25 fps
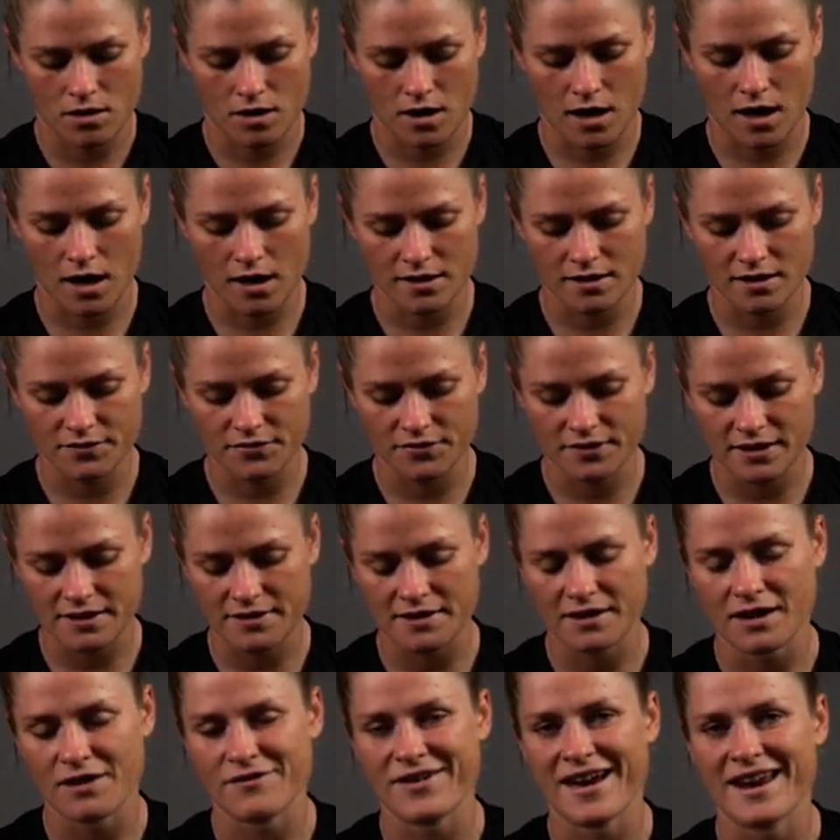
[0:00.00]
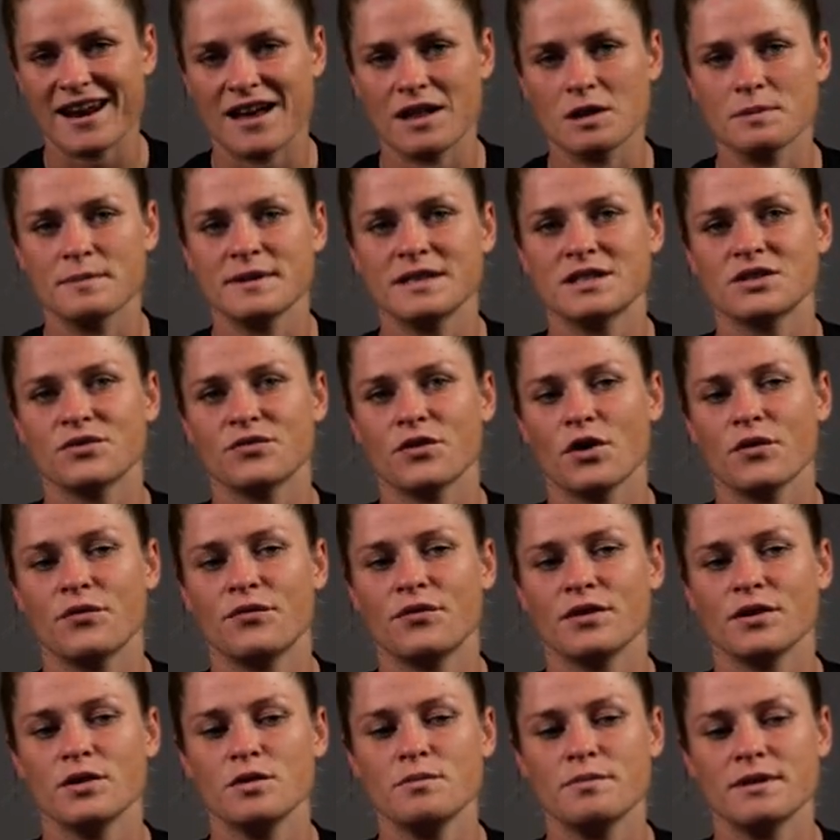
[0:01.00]
I definitely think I've had elements of
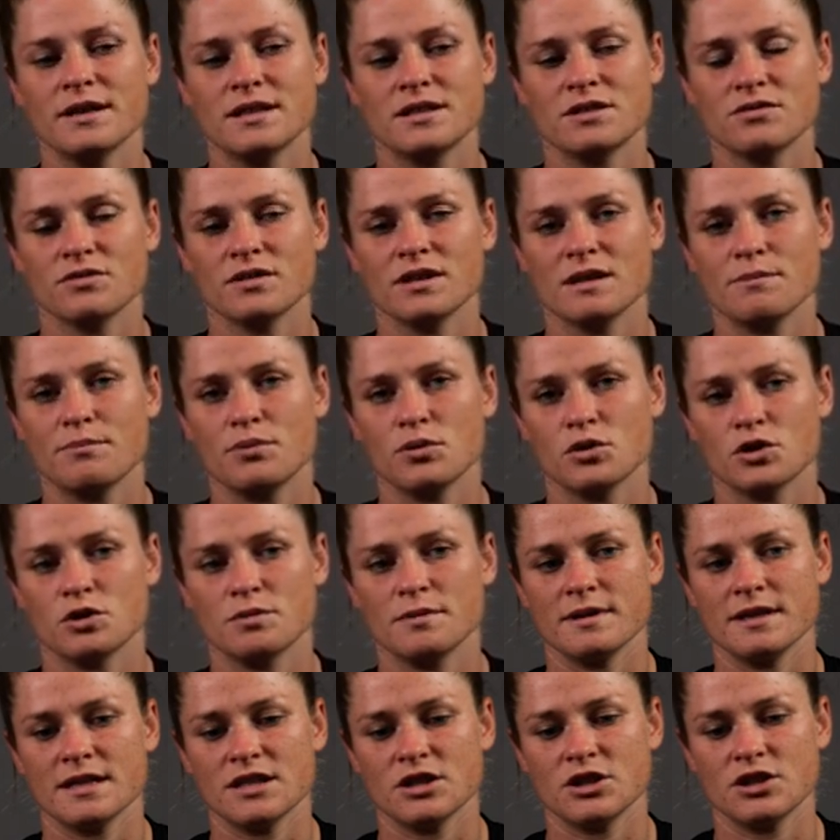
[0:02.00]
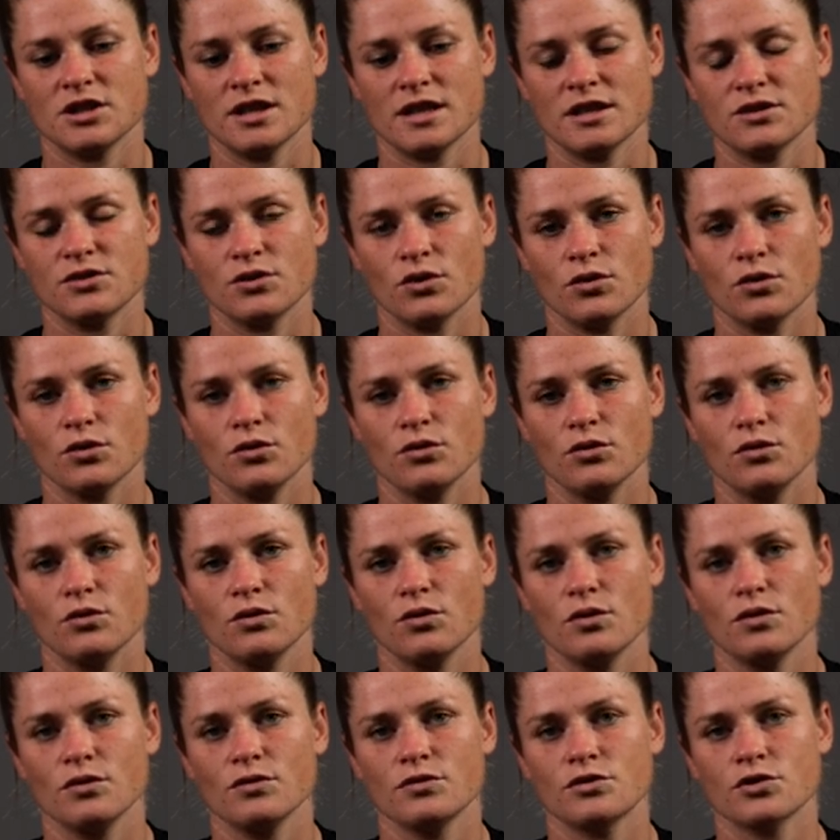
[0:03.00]
off field, but it's really pushed me this year
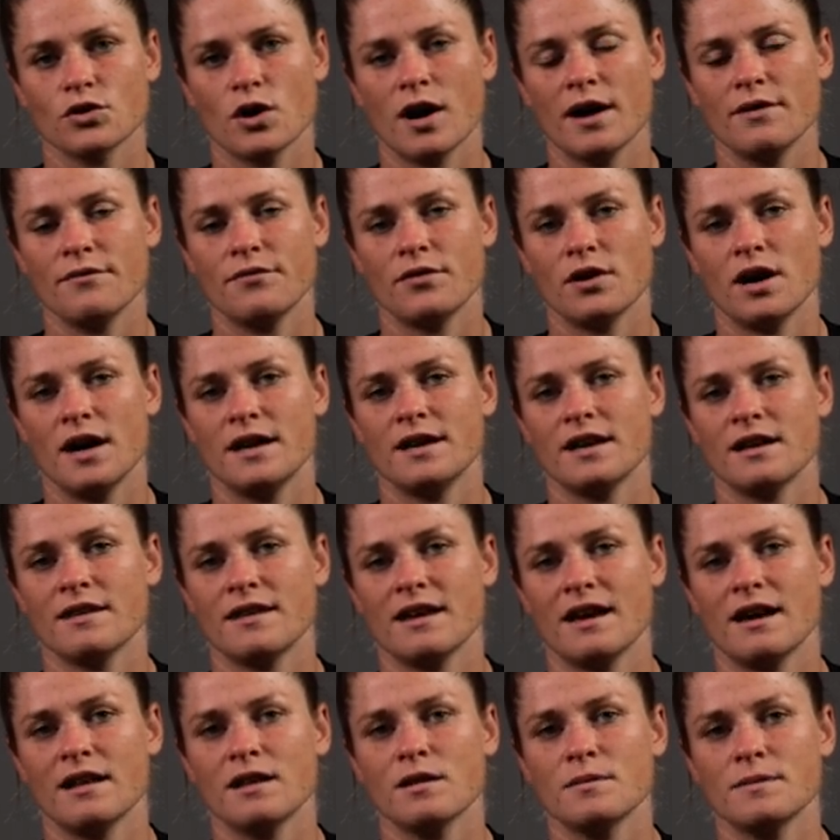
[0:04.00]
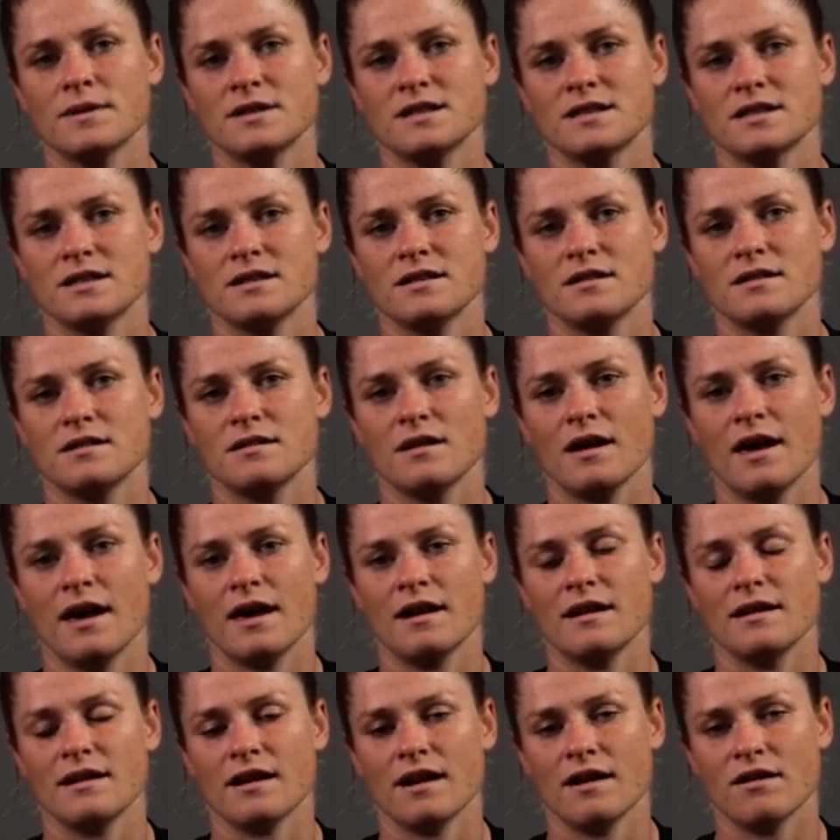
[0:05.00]
to try and find other elements and,
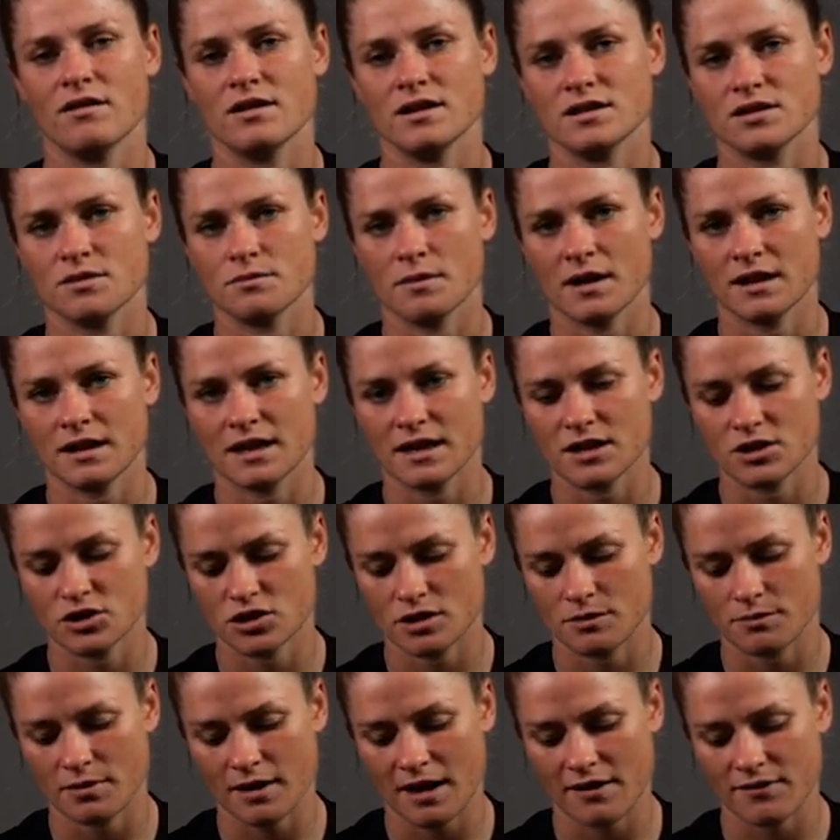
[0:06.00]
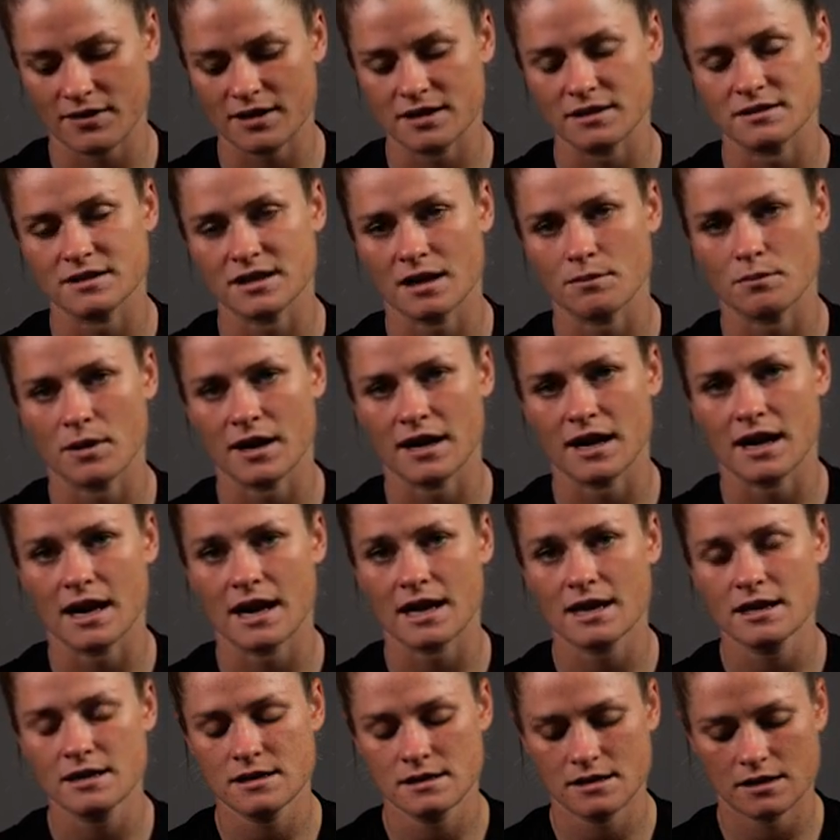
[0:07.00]
and areas of my leadership having done my
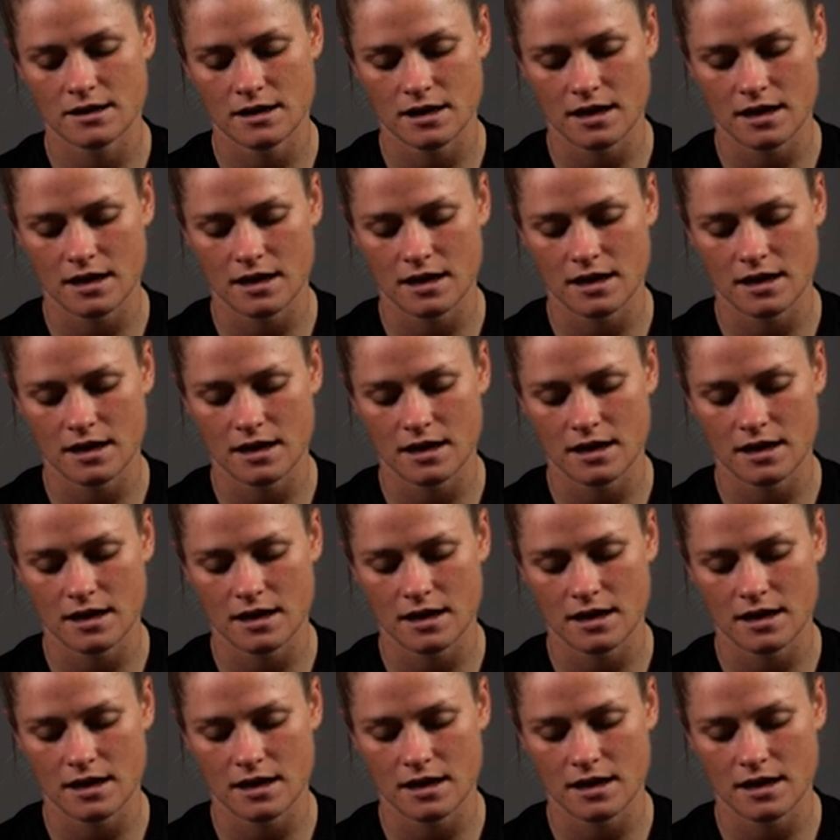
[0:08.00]
knee.